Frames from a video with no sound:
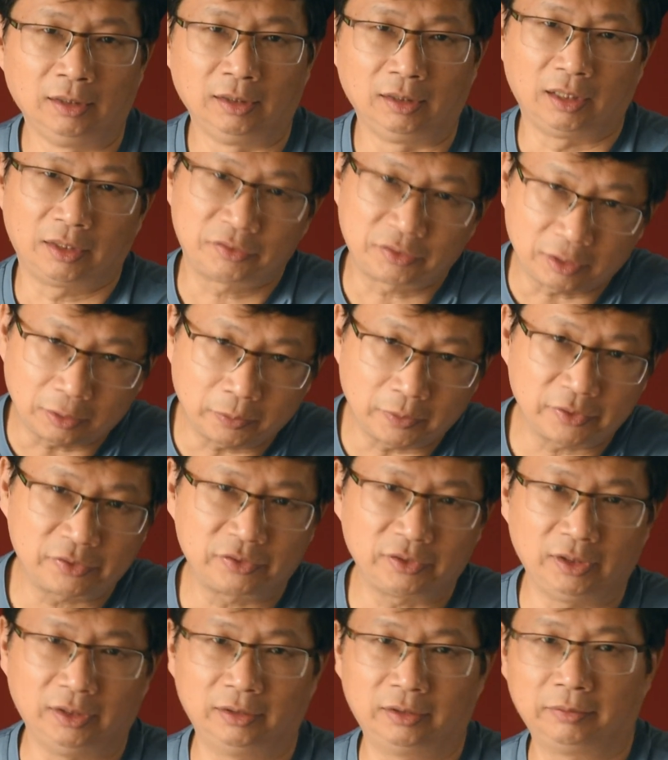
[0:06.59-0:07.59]
As I always
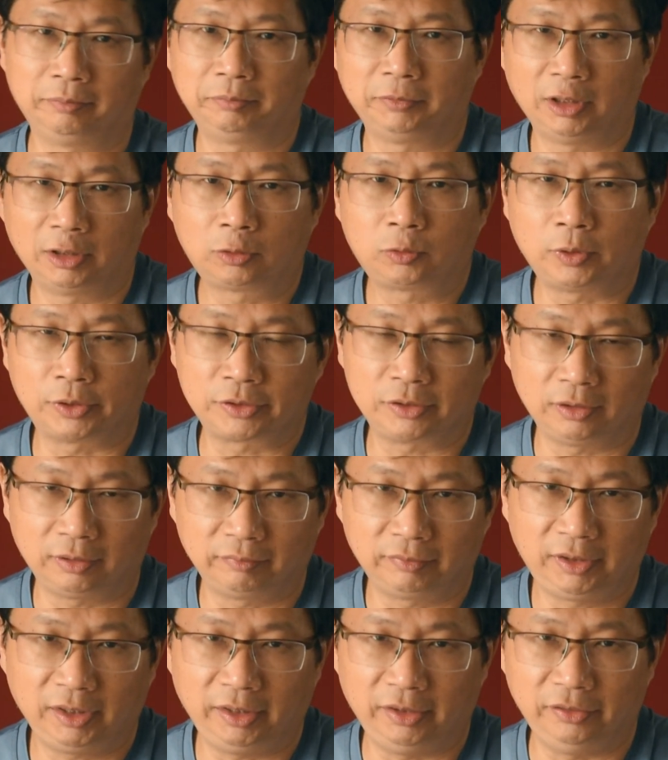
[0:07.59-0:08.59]
said, a question
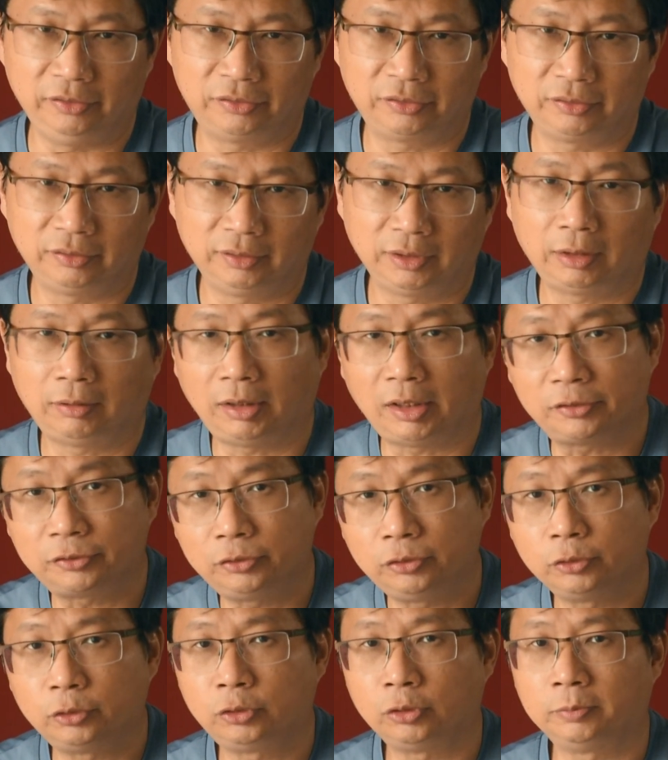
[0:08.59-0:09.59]
of taste. Now, as
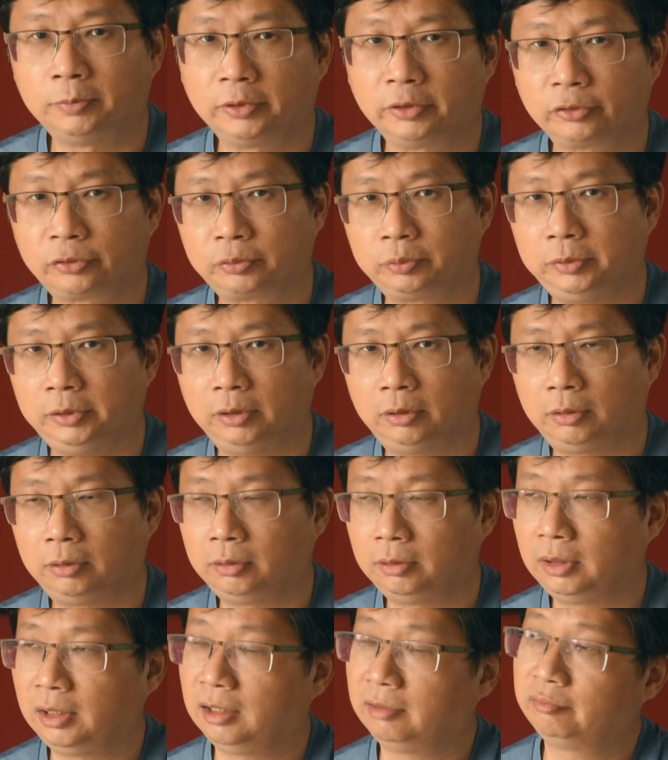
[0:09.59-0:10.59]
YouTubers, we
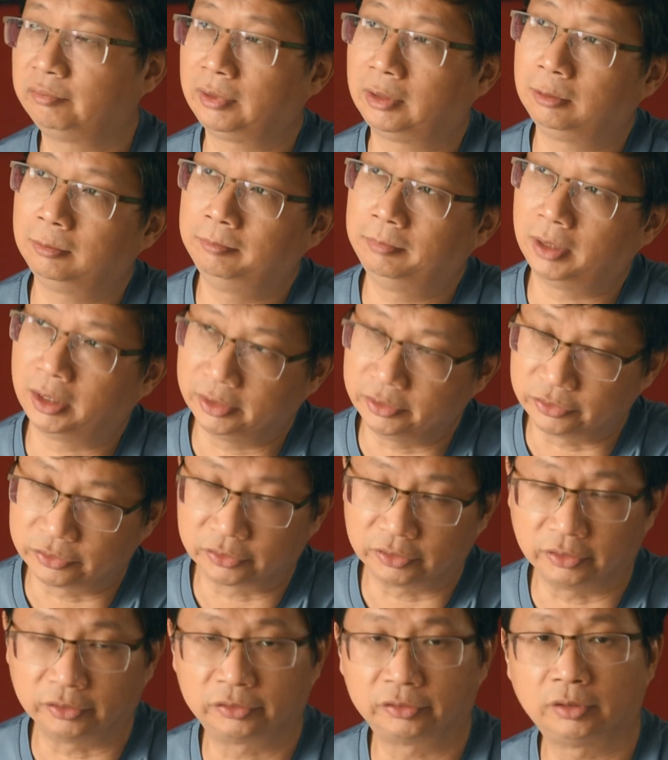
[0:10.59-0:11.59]
all have our
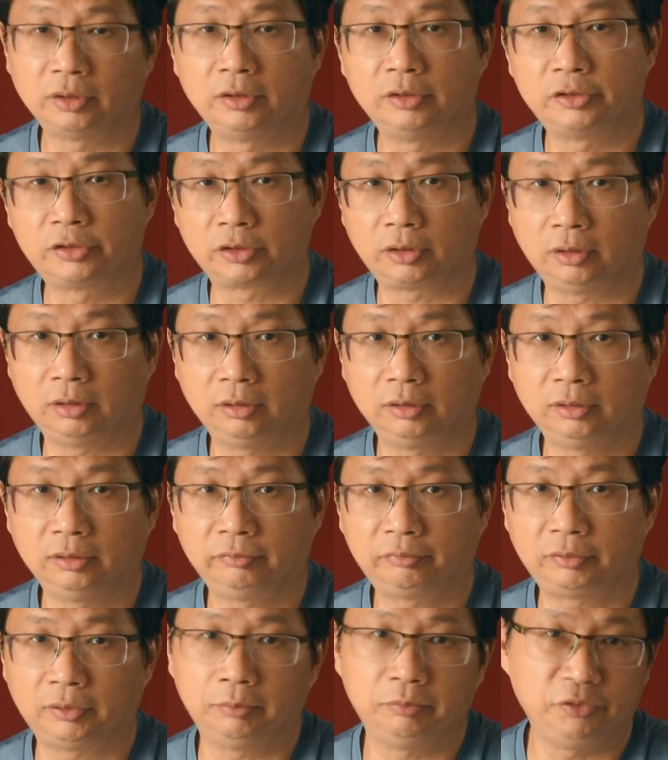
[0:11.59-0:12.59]
biases. Sean
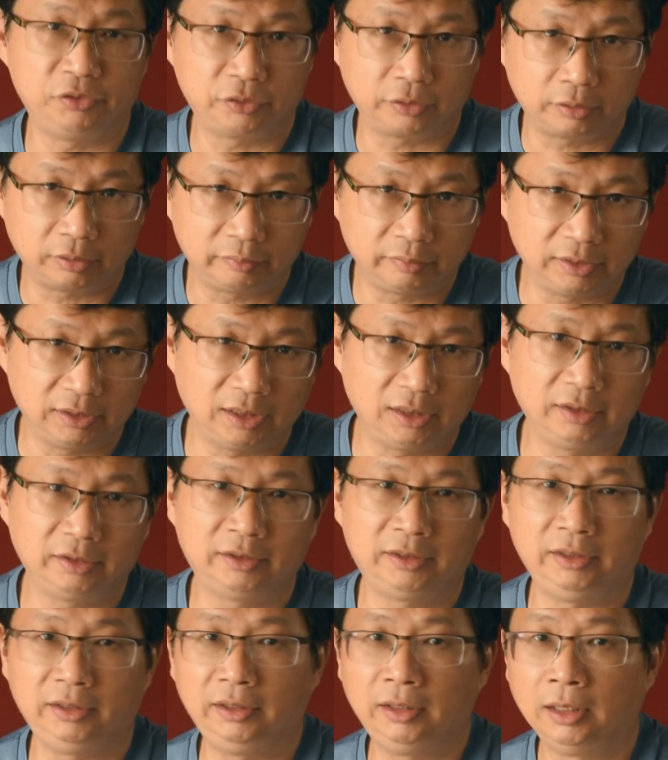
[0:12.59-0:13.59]
from Zero
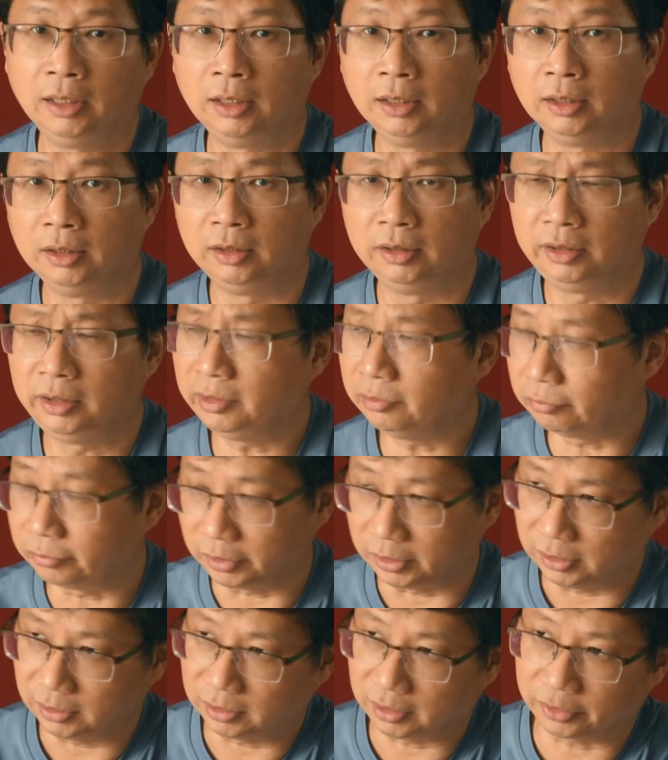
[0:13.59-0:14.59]
Fidelity, he
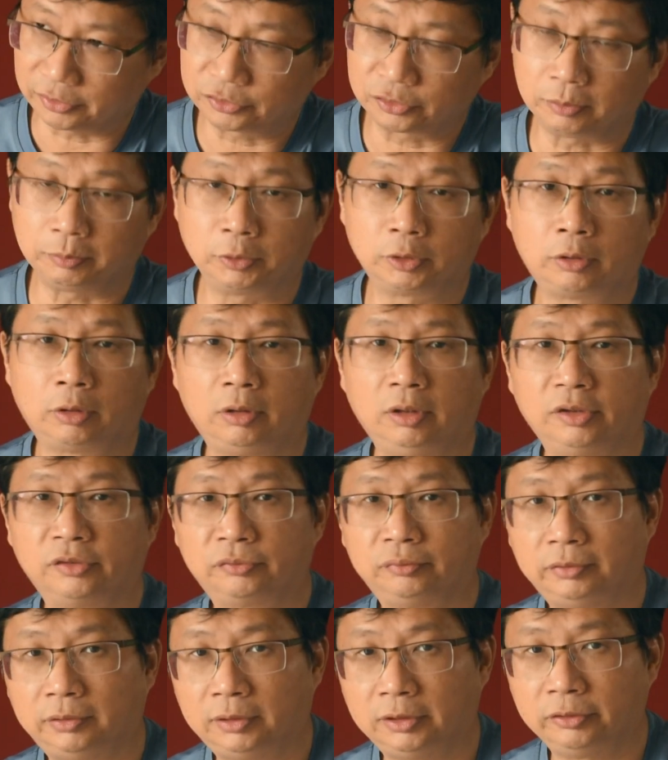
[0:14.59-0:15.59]
really likes the Buchardt
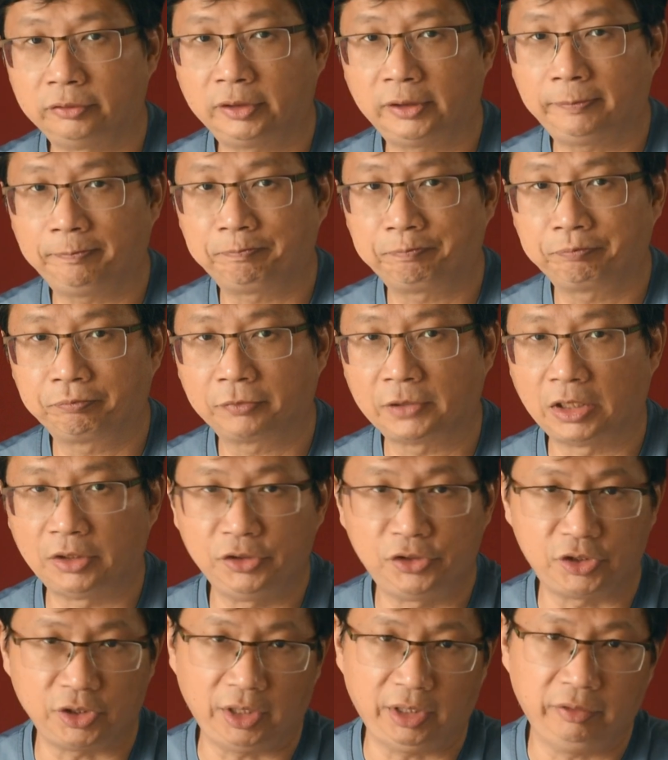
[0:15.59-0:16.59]
S400.
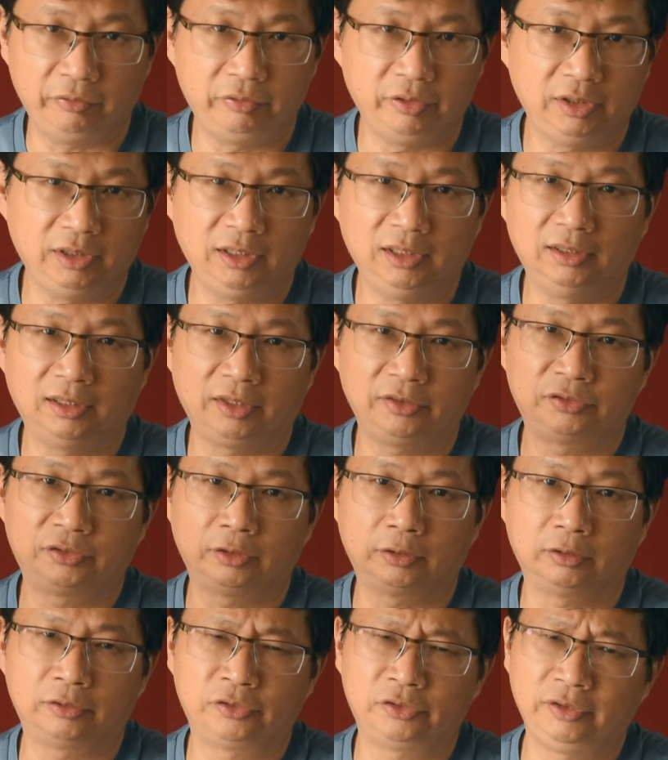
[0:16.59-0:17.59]
Jay really likes
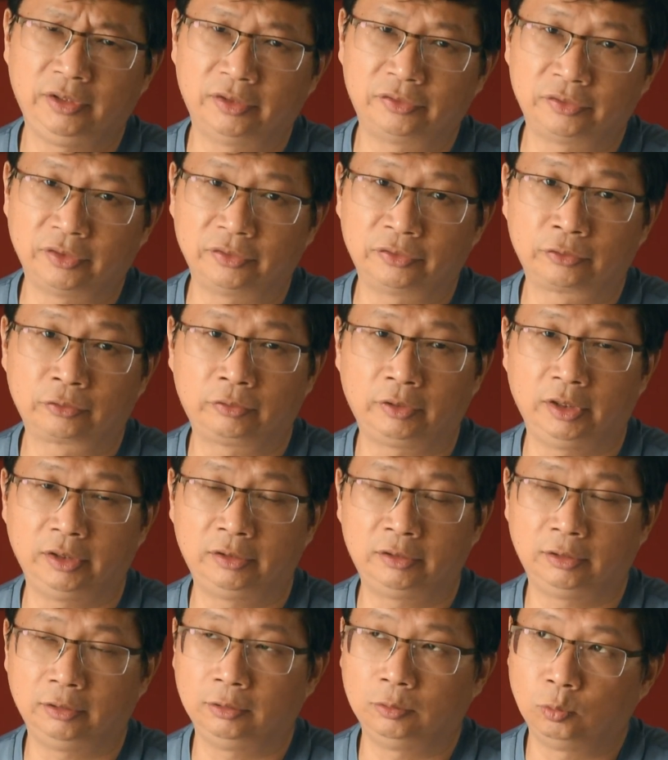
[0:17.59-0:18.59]
the CSS
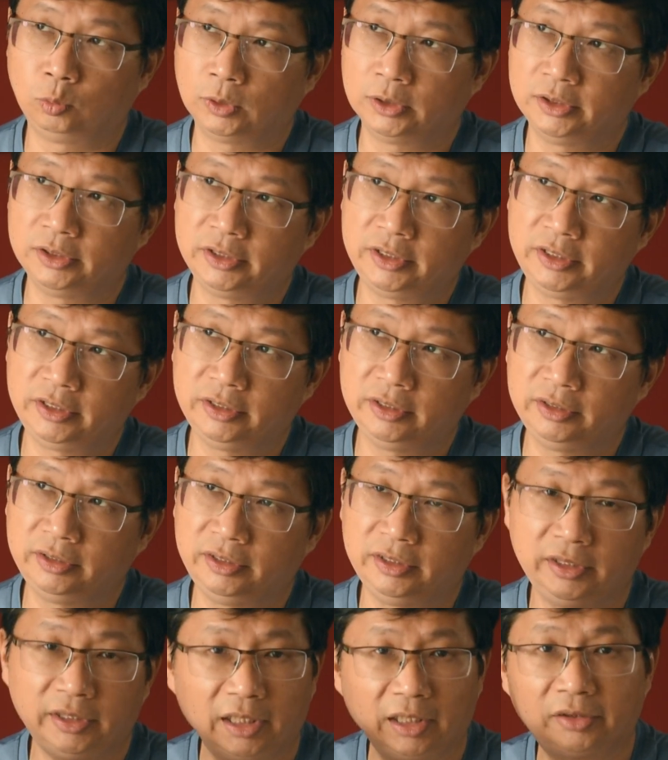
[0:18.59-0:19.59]
Criton
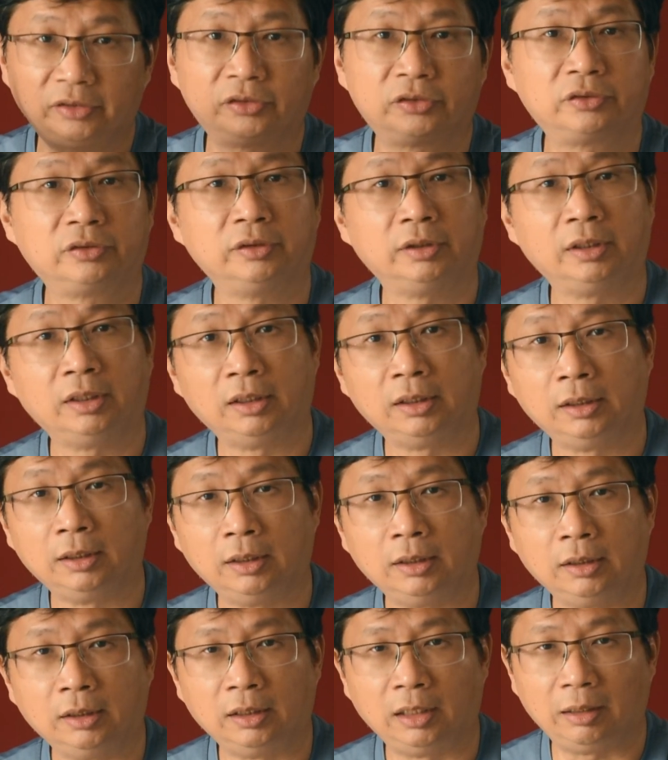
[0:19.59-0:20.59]
1TDX.
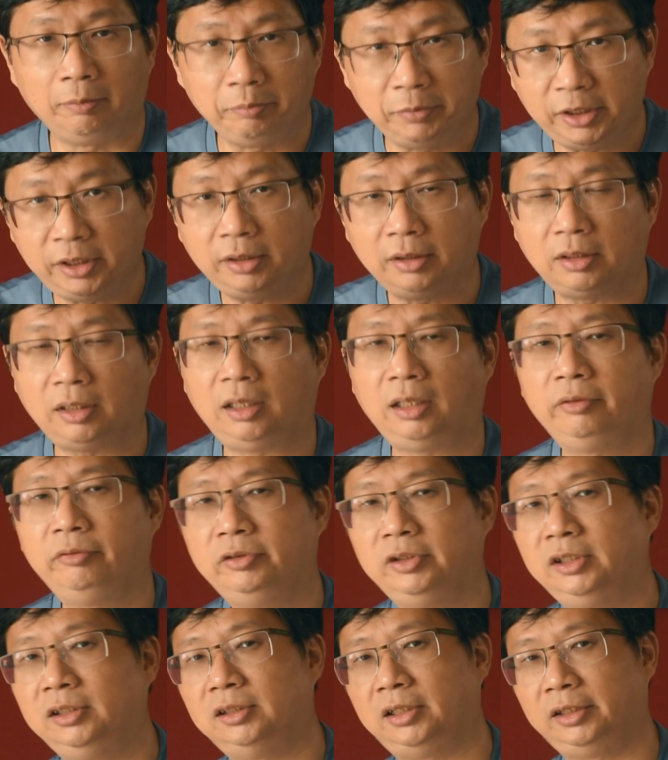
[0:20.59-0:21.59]
And me, I
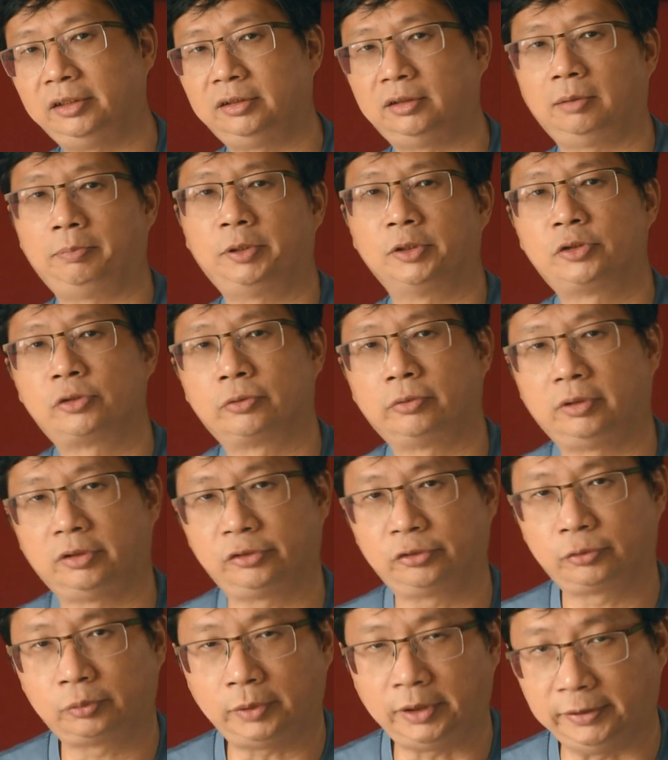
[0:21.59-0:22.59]
really like the Apertura
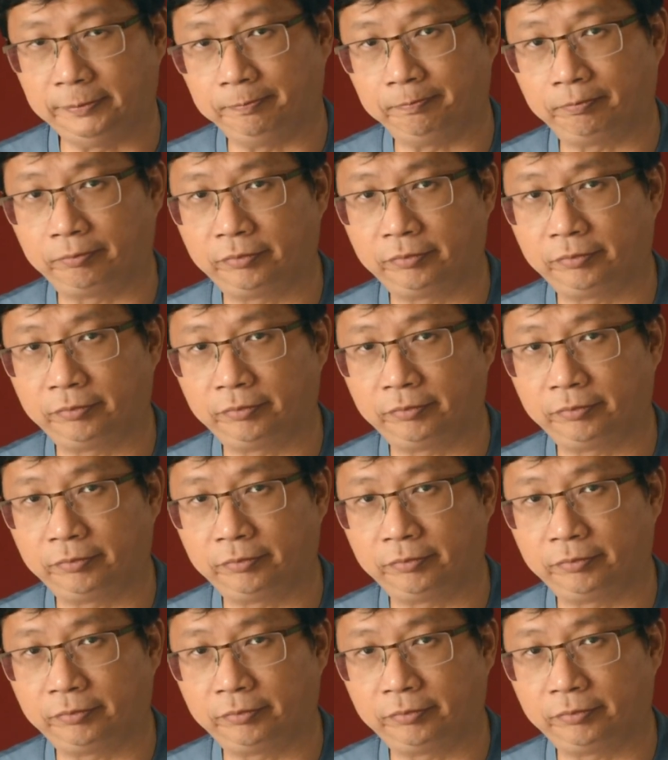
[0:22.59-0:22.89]
Swing.